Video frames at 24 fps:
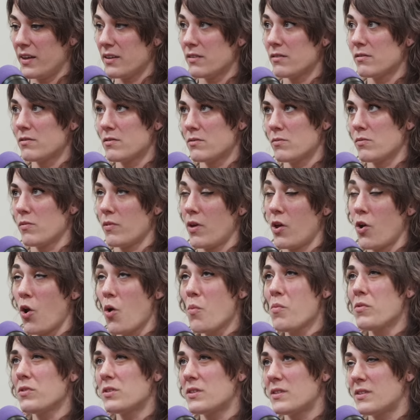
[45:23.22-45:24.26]
it
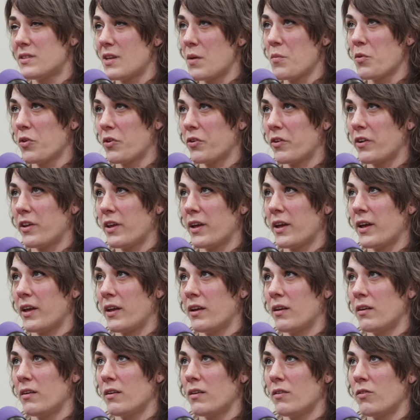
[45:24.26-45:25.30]
almost
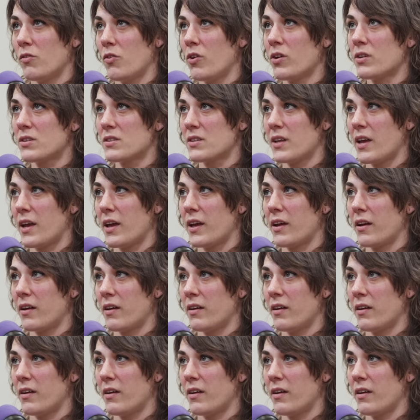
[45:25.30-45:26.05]
similarly looks like,